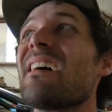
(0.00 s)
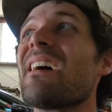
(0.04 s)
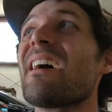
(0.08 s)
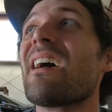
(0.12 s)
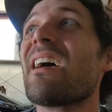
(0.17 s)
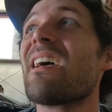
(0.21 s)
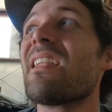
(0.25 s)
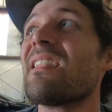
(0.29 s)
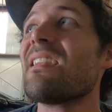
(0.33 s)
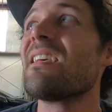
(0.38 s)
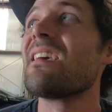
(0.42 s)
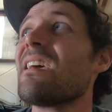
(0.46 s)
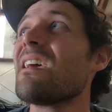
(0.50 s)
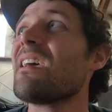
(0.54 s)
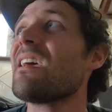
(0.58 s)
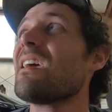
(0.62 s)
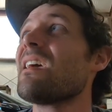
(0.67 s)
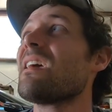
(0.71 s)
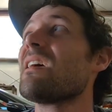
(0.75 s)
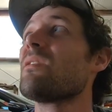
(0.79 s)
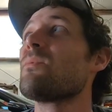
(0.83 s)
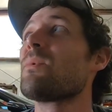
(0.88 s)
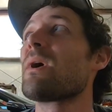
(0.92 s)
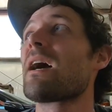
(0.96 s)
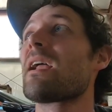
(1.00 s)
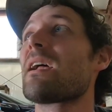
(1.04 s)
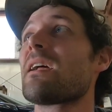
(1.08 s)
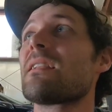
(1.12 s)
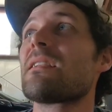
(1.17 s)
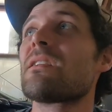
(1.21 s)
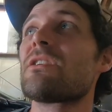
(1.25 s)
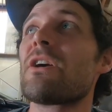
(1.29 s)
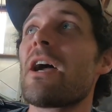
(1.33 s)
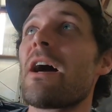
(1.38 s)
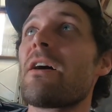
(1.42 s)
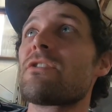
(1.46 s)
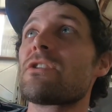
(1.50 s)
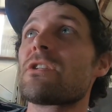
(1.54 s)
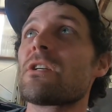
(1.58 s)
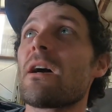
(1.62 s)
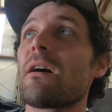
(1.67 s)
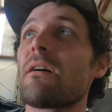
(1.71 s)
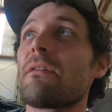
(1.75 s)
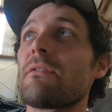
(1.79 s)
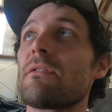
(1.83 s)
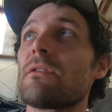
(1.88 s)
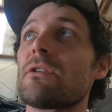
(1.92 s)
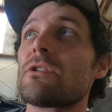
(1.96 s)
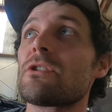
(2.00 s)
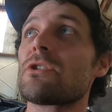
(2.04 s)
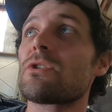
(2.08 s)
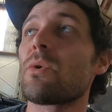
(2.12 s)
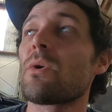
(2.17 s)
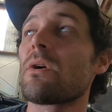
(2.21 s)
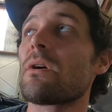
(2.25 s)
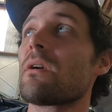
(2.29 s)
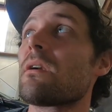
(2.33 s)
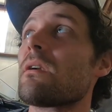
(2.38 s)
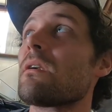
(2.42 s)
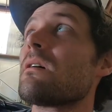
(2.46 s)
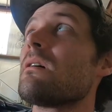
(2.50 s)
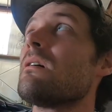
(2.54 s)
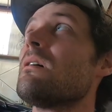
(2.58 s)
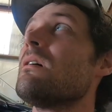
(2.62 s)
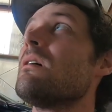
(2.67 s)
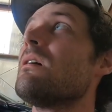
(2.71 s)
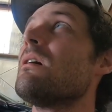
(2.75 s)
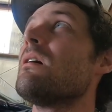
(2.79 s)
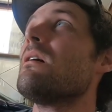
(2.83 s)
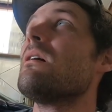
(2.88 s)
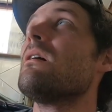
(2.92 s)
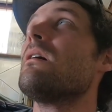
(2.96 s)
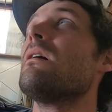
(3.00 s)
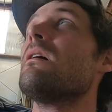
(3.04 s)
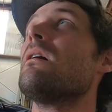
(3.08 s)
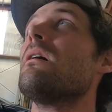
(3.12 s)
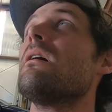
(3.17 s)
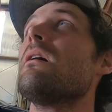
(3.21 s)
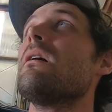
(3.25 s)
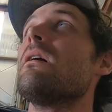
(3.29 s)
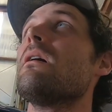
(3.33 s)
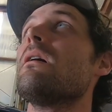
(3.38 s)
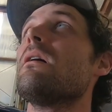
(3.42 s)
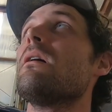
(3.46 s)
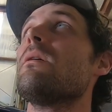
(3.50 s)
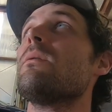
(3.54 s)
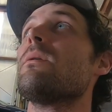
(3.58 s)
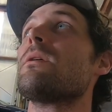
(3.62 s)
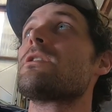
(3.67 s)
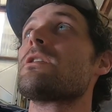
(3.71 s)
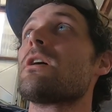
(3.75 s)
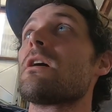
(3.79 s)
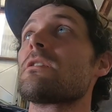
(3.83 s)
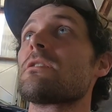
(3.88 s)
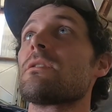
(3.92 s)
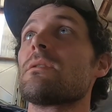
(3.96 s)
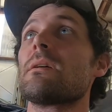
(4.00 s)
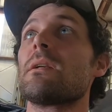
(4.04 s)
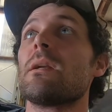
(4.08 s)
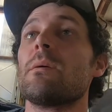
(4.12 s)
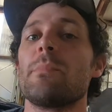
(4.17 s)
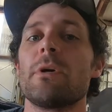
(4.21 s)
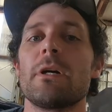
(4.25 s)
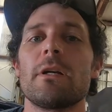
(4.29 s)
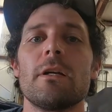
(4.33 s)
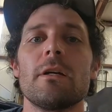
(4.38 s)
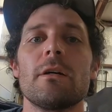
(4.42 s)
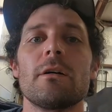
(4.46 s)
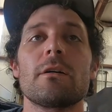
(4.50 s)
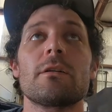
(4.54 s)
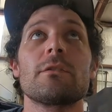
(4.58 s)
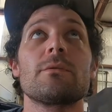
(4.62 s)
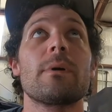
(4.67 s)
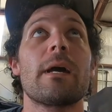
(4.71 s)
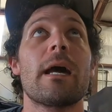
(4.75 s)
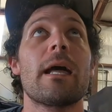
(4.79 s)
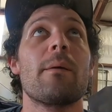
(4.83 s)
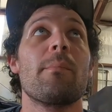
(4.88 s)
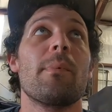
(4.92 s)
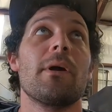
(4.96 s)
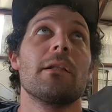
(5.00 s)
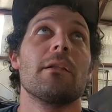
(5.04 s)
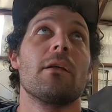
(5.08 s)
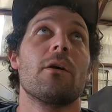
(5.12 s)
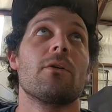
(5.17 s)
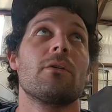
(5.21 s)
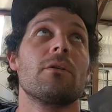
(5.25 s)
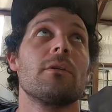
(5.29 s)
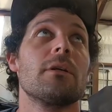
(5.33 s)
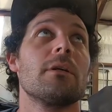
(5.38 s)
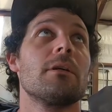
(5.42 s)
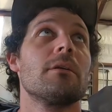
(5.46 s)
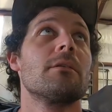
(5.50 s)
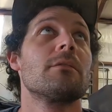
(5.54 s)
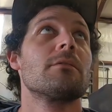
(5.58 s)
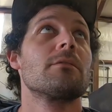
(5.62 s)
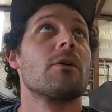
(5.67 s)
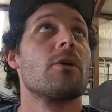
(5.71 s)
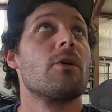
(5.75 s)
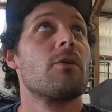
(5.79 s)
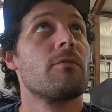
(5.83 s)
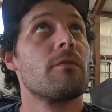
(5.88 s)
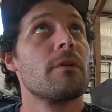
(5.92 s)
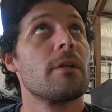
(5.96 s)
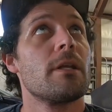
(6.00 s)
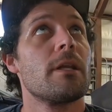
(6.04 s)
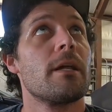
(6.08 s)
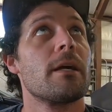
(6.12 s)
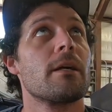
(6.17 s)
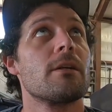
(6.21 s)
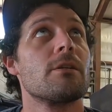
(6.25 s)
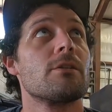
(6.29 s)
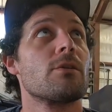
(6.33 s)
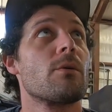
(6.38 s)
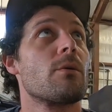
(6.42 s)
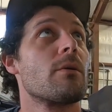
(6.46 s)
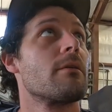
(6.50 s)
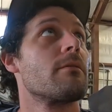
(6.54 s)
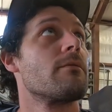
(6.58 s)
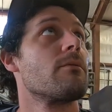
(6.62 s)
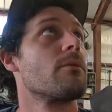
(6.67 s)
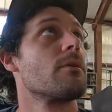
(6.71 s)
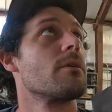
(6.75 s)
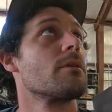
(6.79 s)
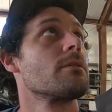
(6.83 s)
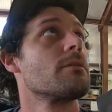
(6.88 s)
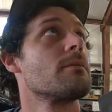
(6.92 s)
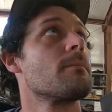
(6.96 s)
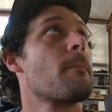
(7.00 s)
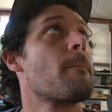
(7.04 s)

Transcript: And then we got to get the drive shaft shortened, which also isn't a big deal because we had it made locally. So hopefully they can shorten it for us.